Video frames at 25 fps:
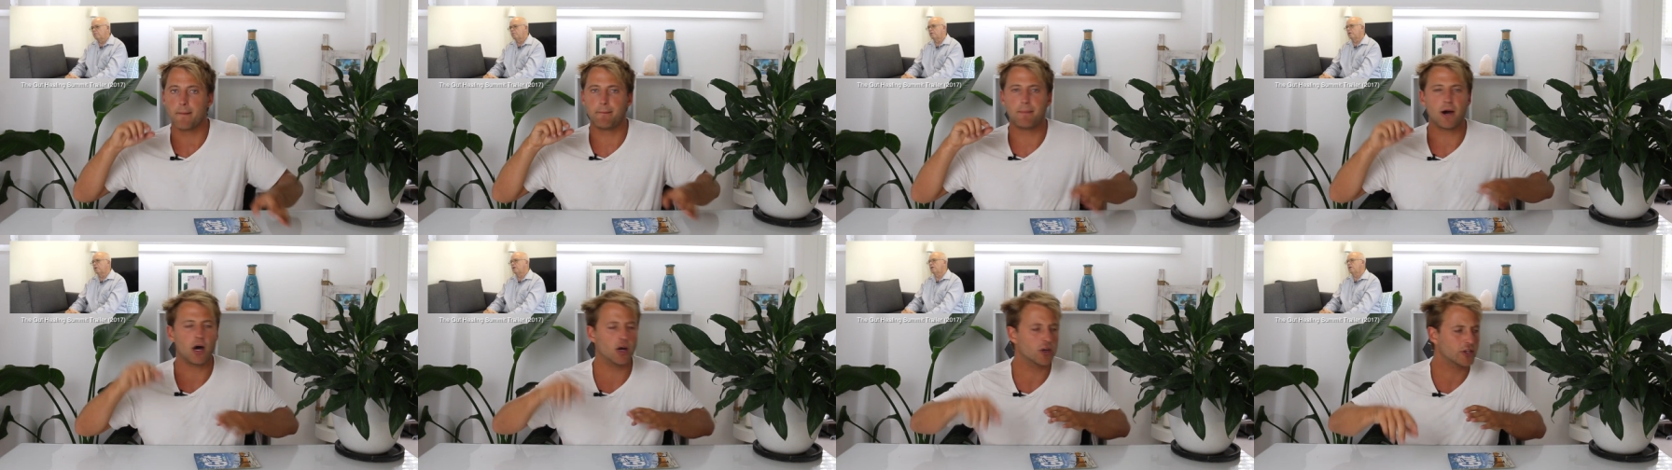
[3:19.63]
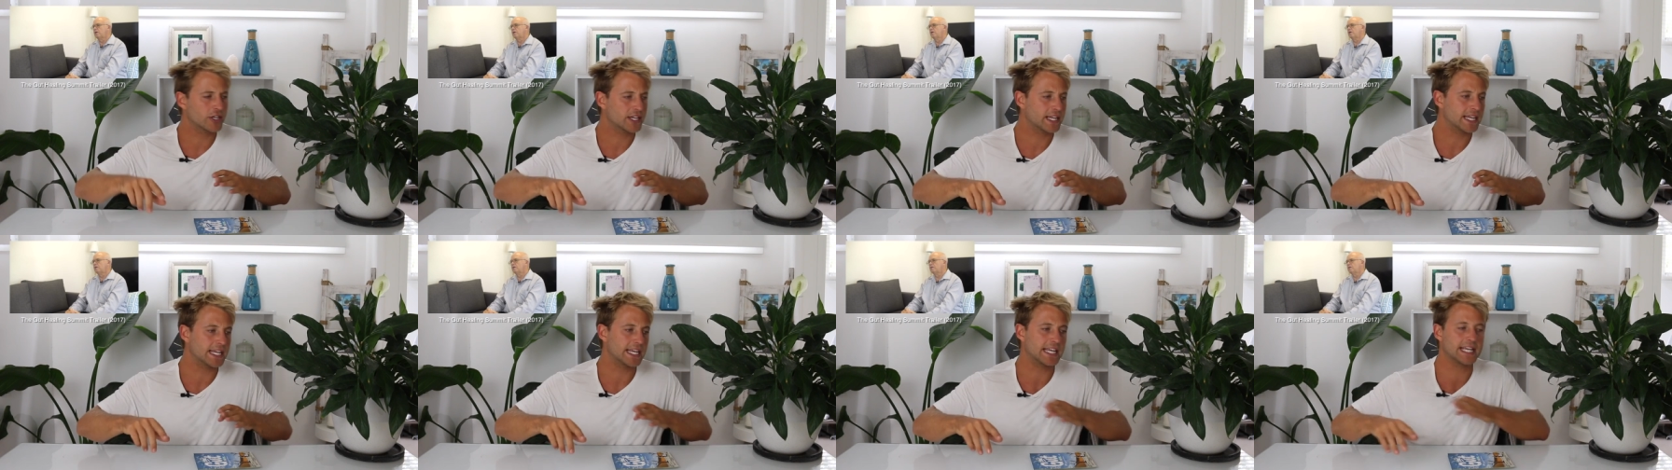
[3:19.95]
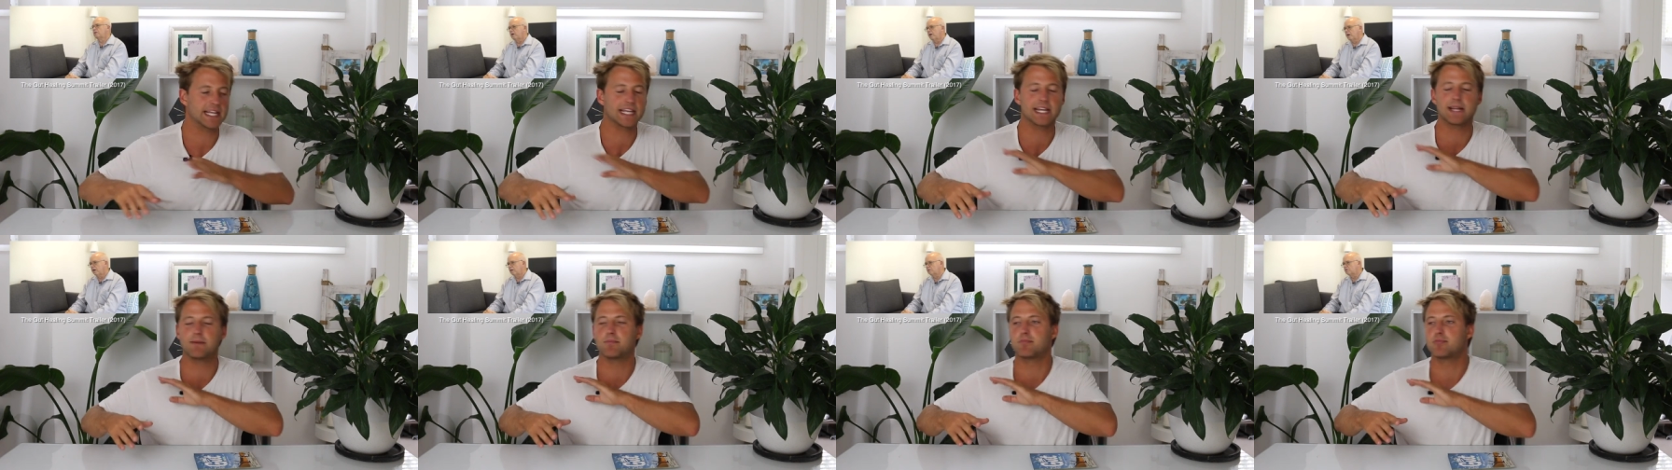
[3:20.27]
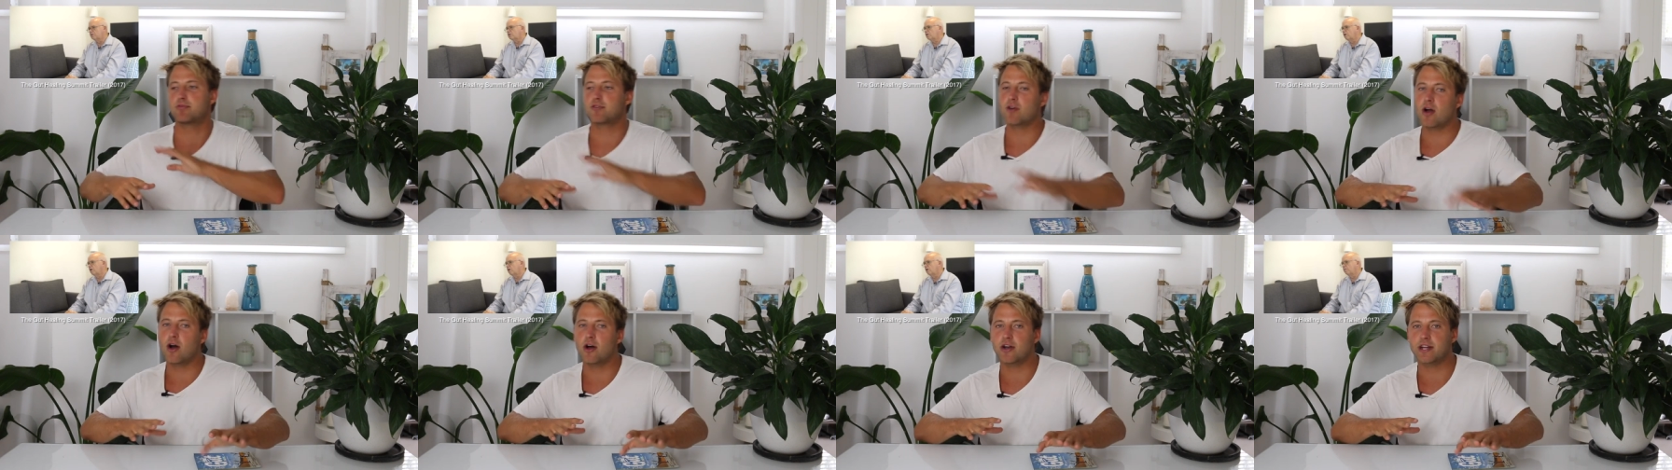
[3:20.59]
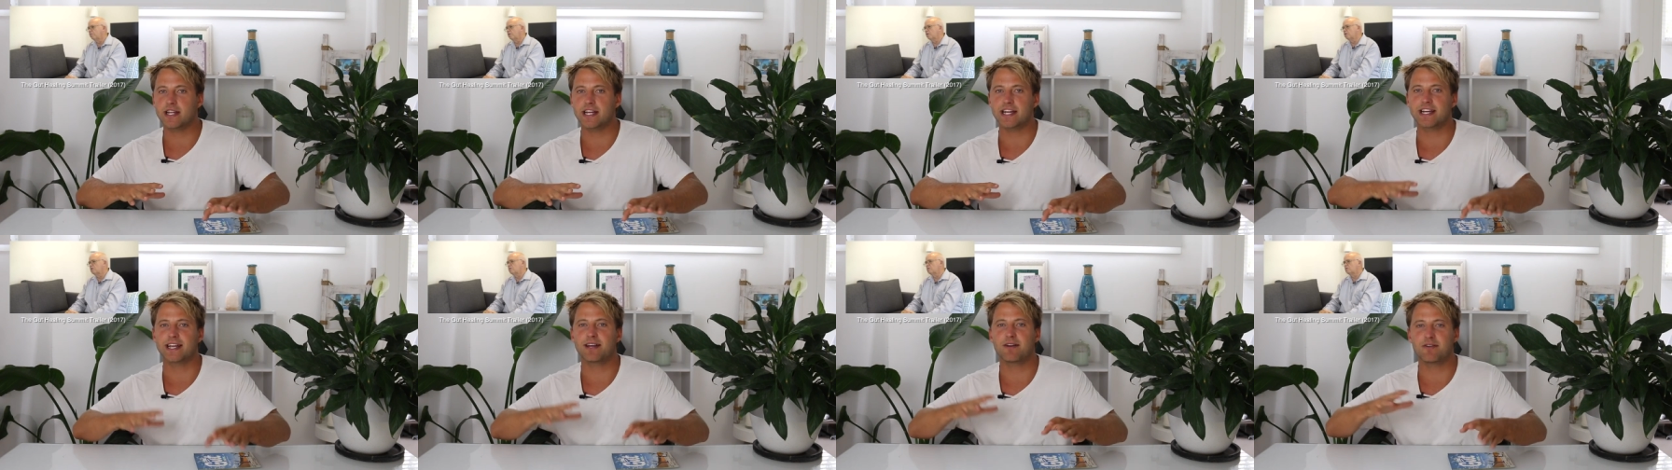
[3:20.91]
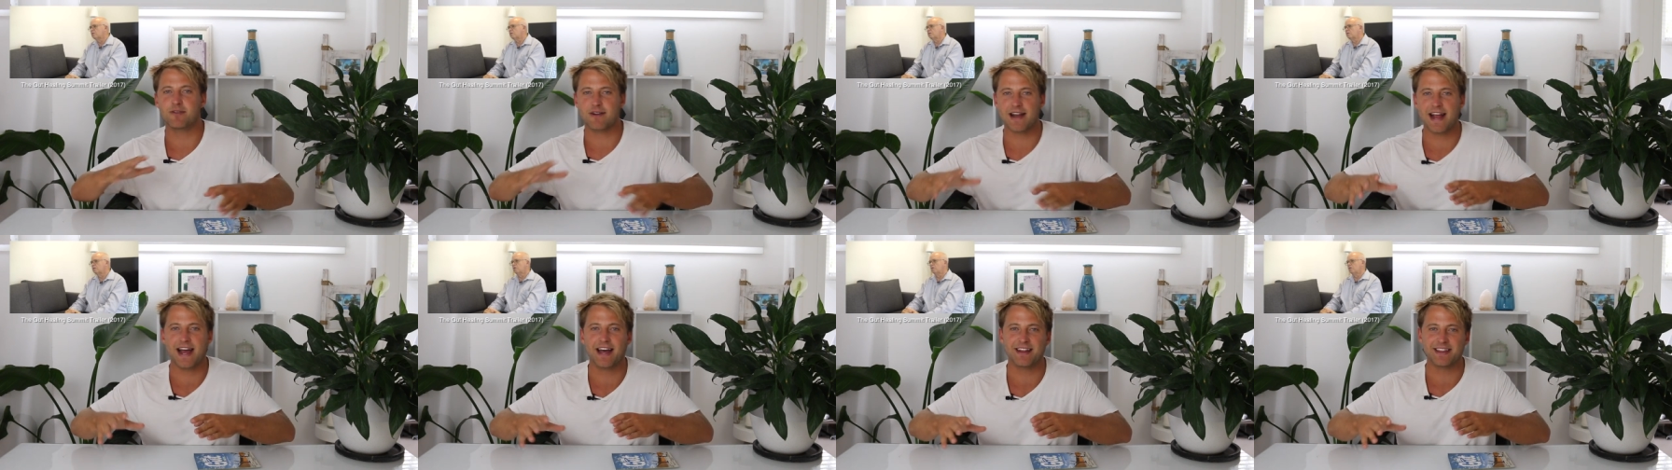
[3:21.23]
poking and prodding
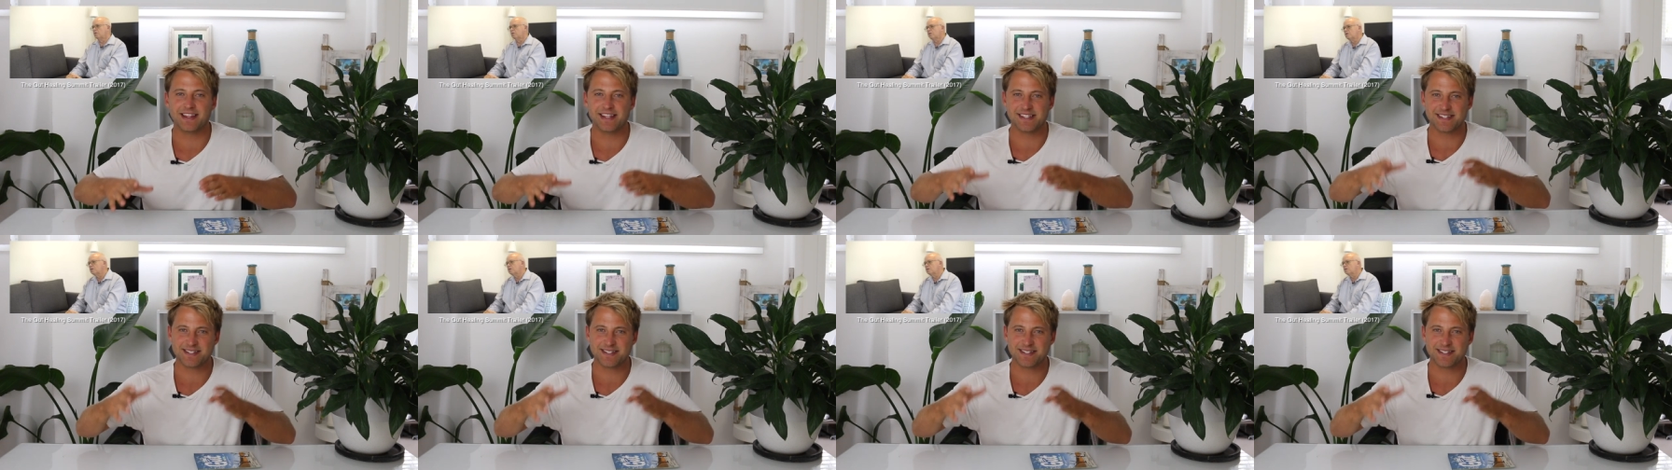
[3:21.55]
around